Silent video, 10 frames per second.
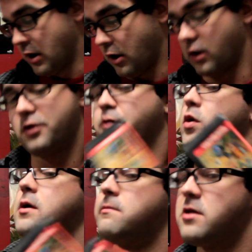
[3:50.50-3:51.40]

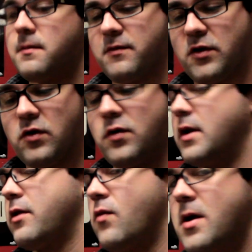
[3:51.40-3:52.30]
Earthworm Jim 2,
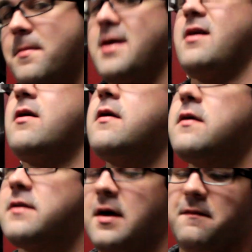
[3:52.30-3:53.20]
another one of my
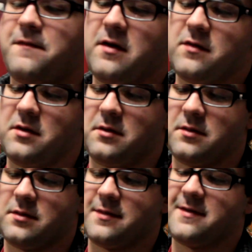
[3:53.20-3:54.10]
all-time favorite
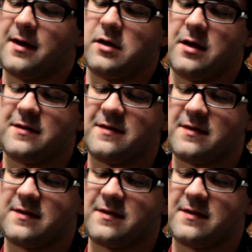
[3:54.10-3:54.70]
Sega Genesis